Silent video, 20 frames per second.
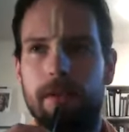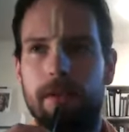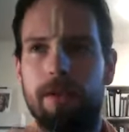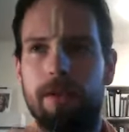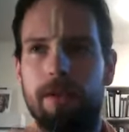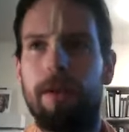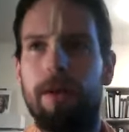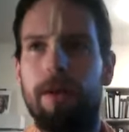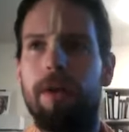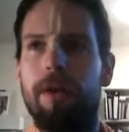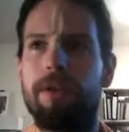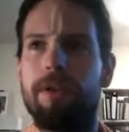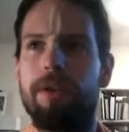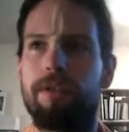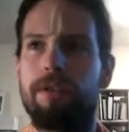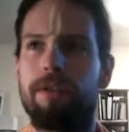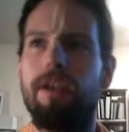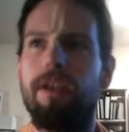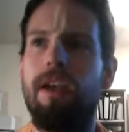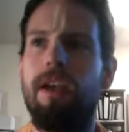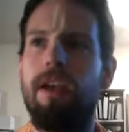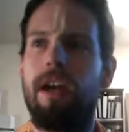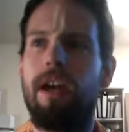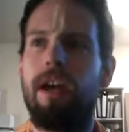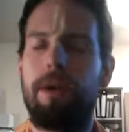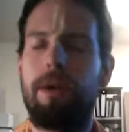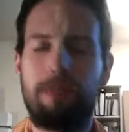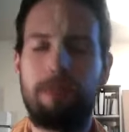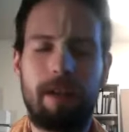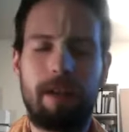So I always
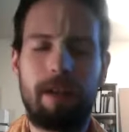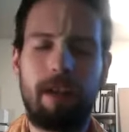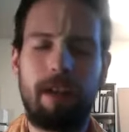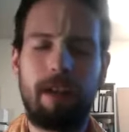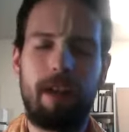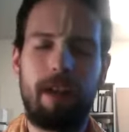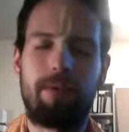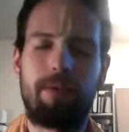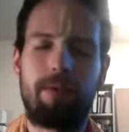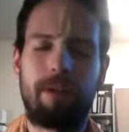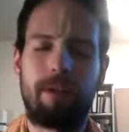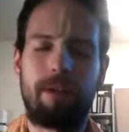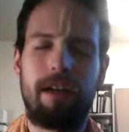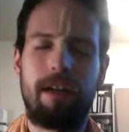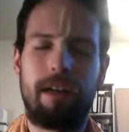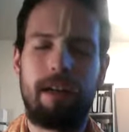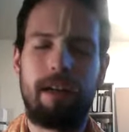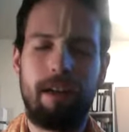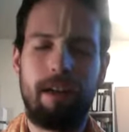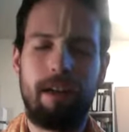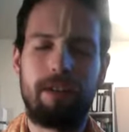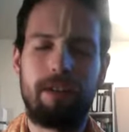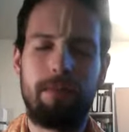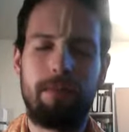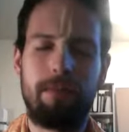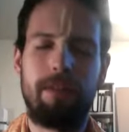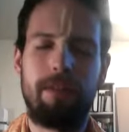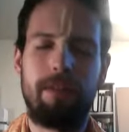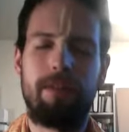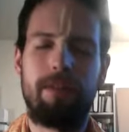meditate on Varaha
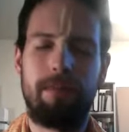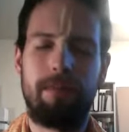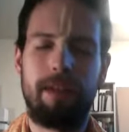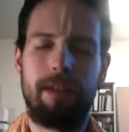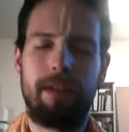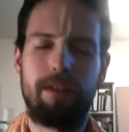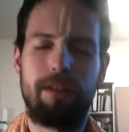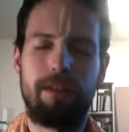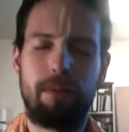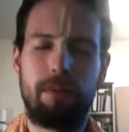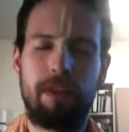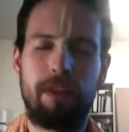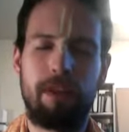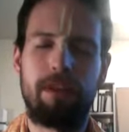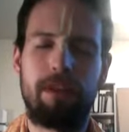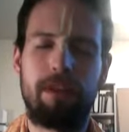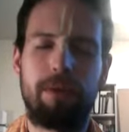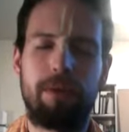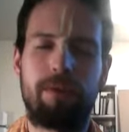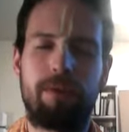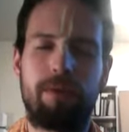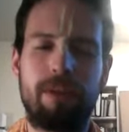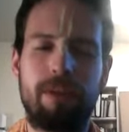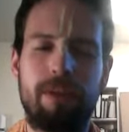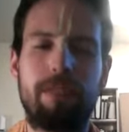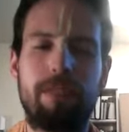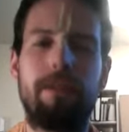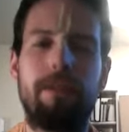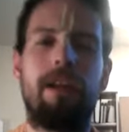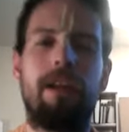to being the one who
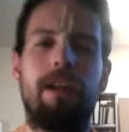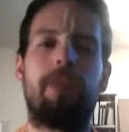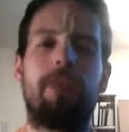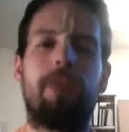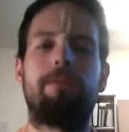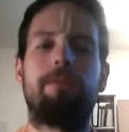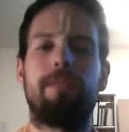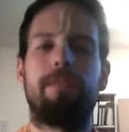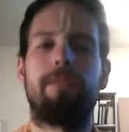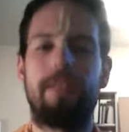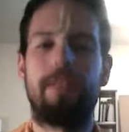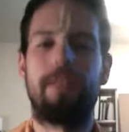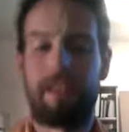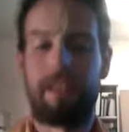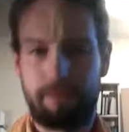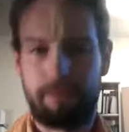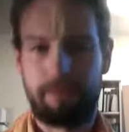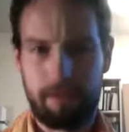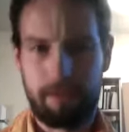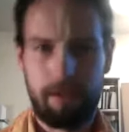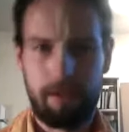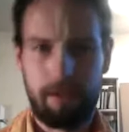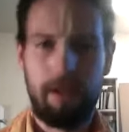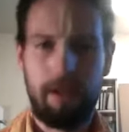frees me and helps me lift